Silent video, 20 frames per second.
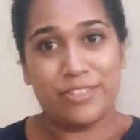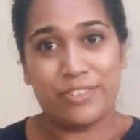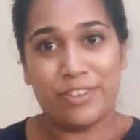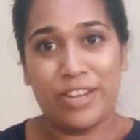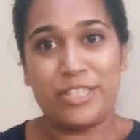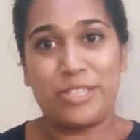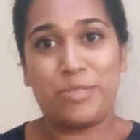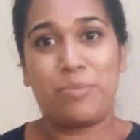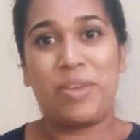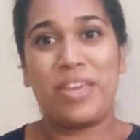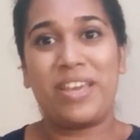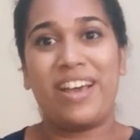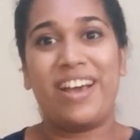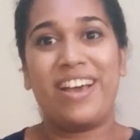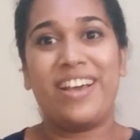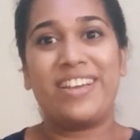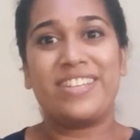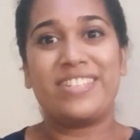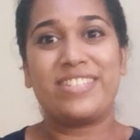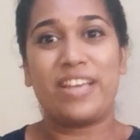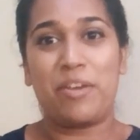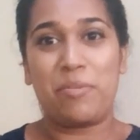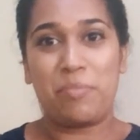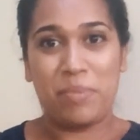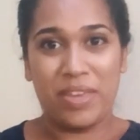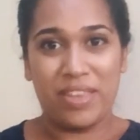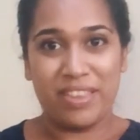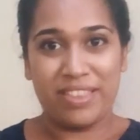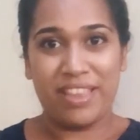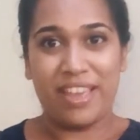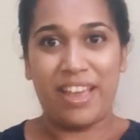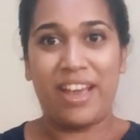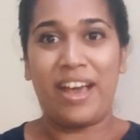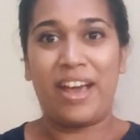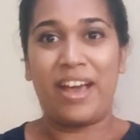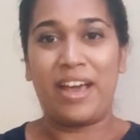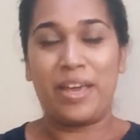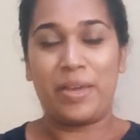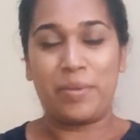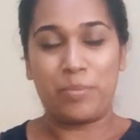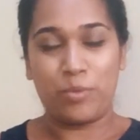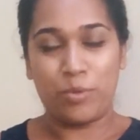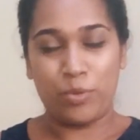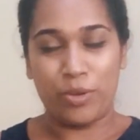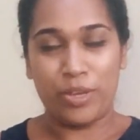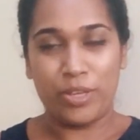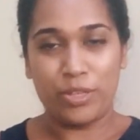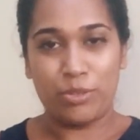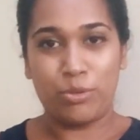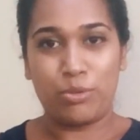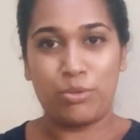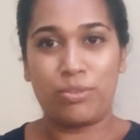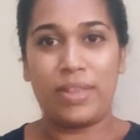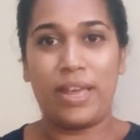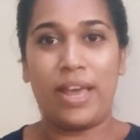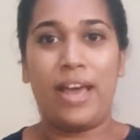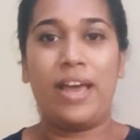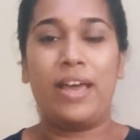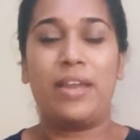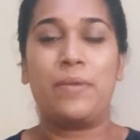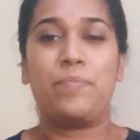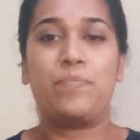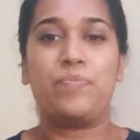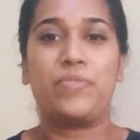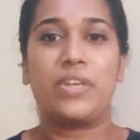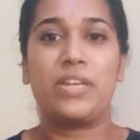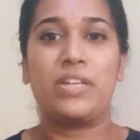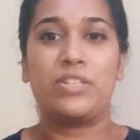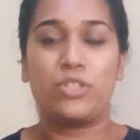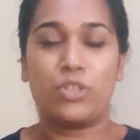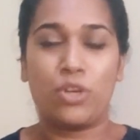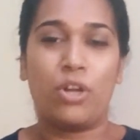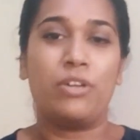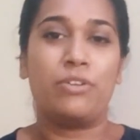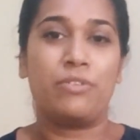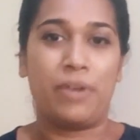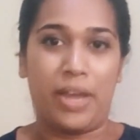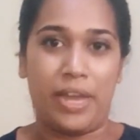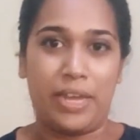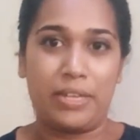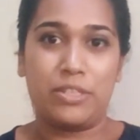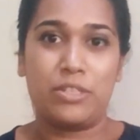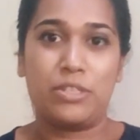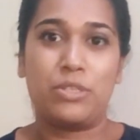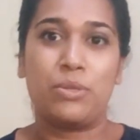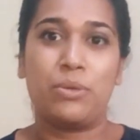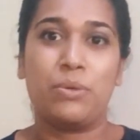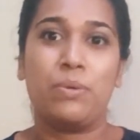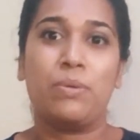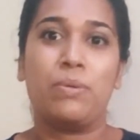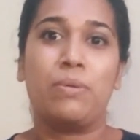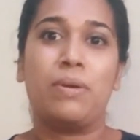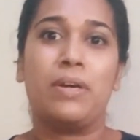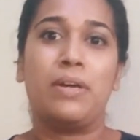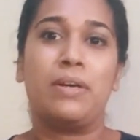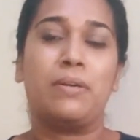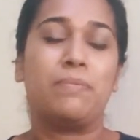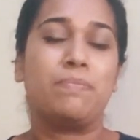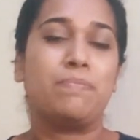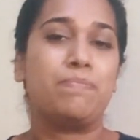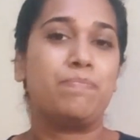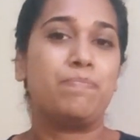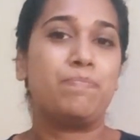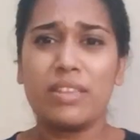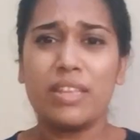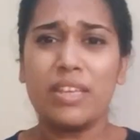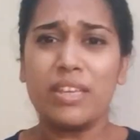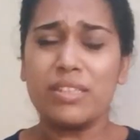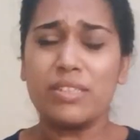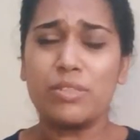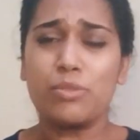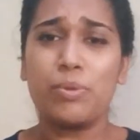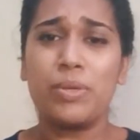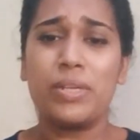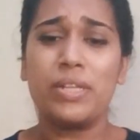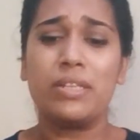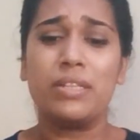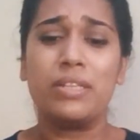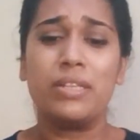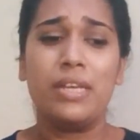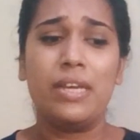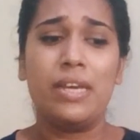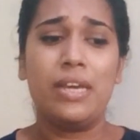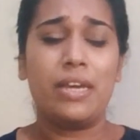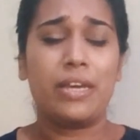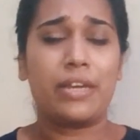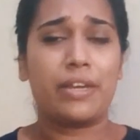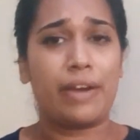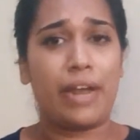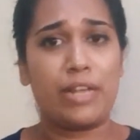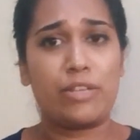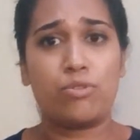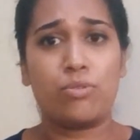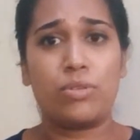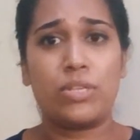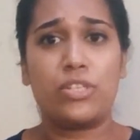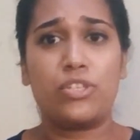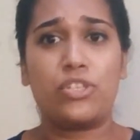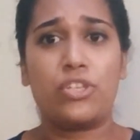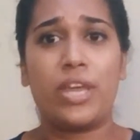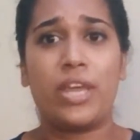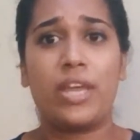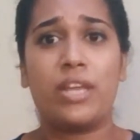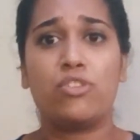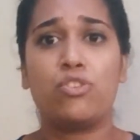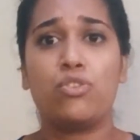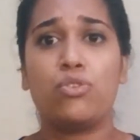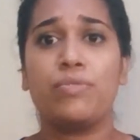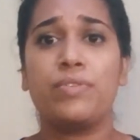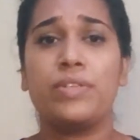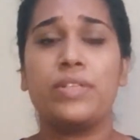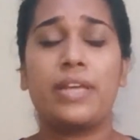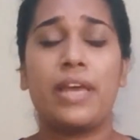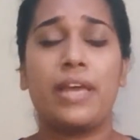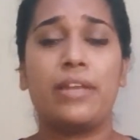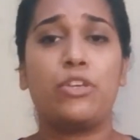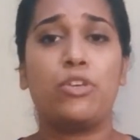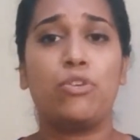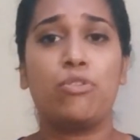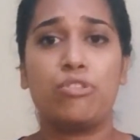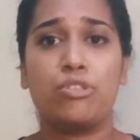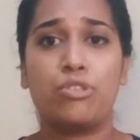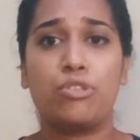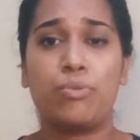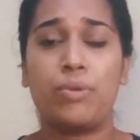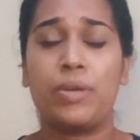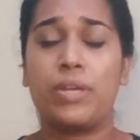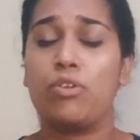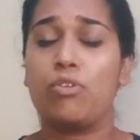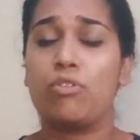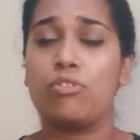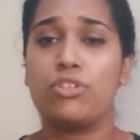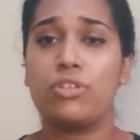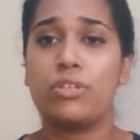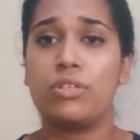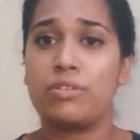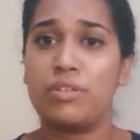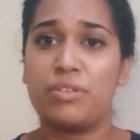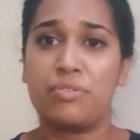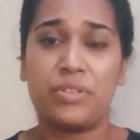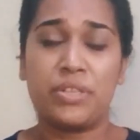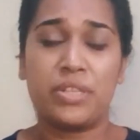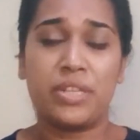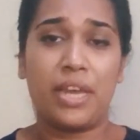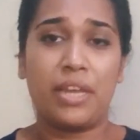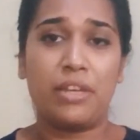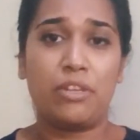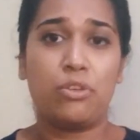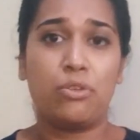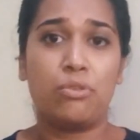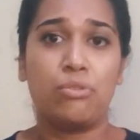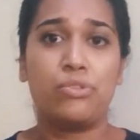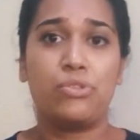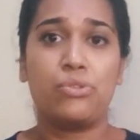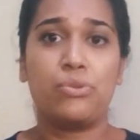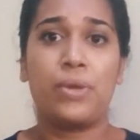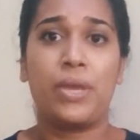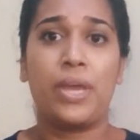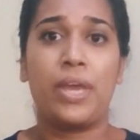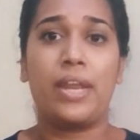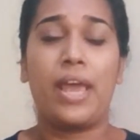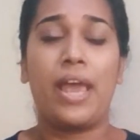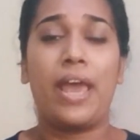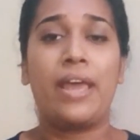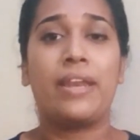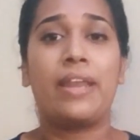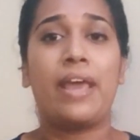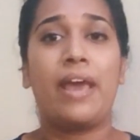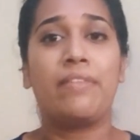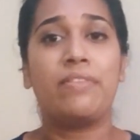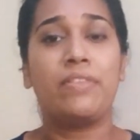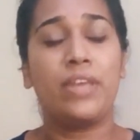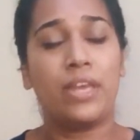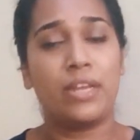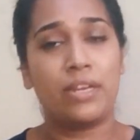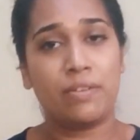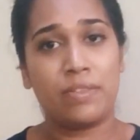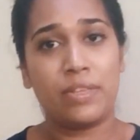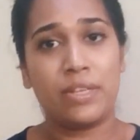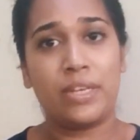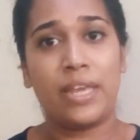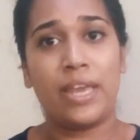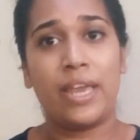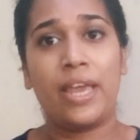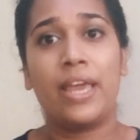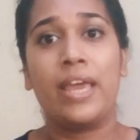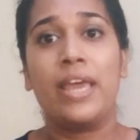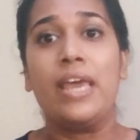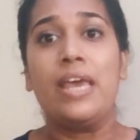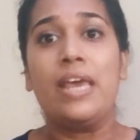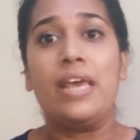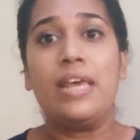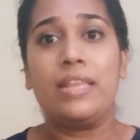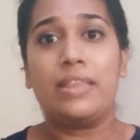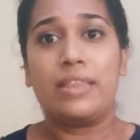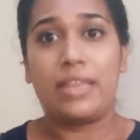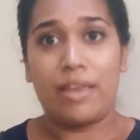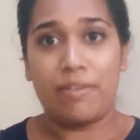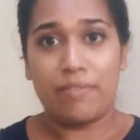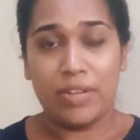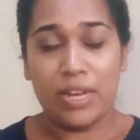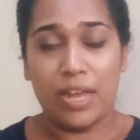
trust me guys, I've been there, I'm going through that. It's all right. So things will gradually change. You will get used to it, your children will get used to it, and at the end of the day they